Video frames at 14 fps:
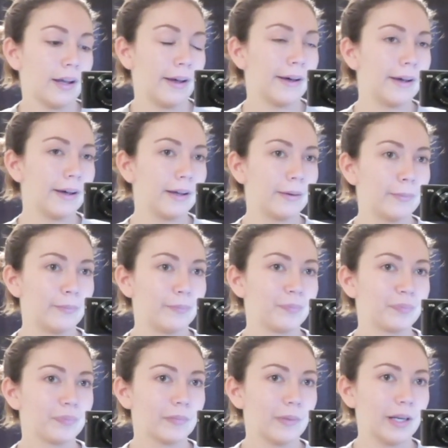I
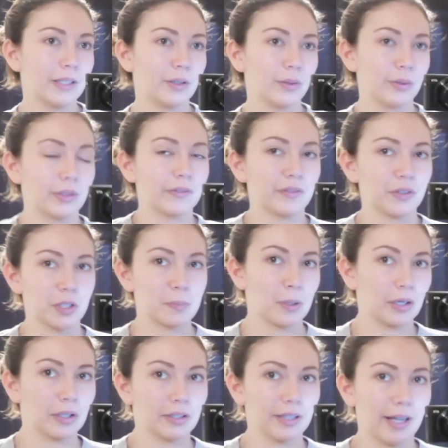know the first
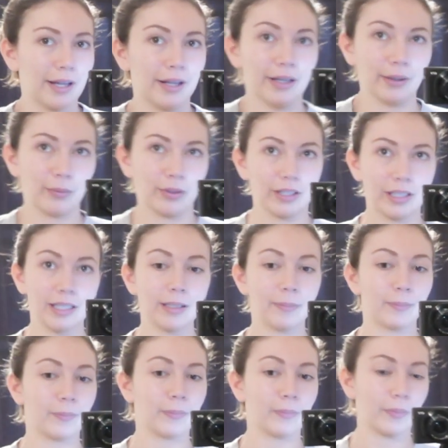part and I want to
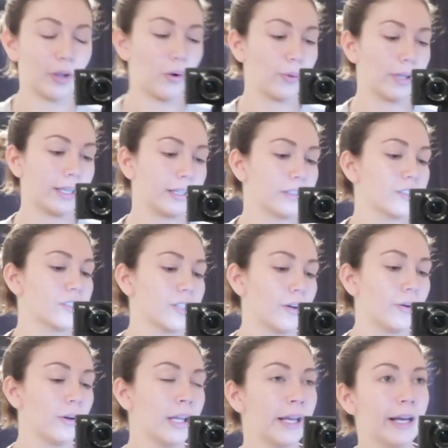keep going,
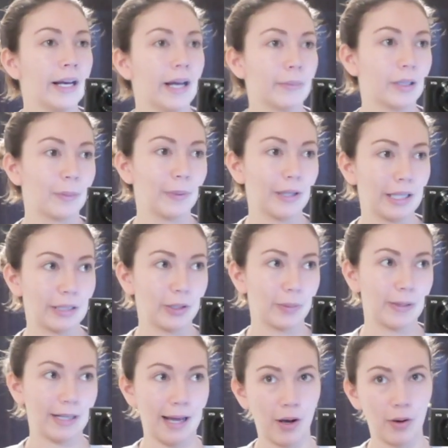so I'm gonna play a little
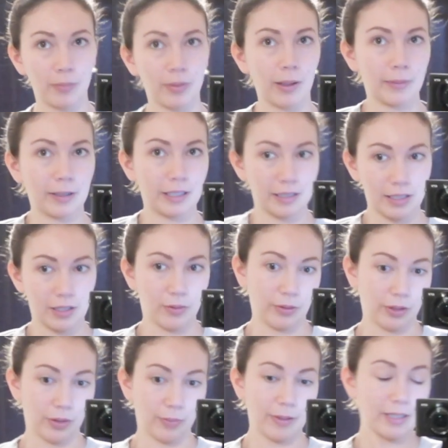bit now and probably continue a
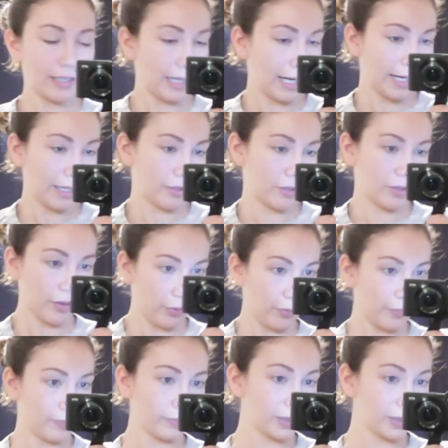little bit tonight, so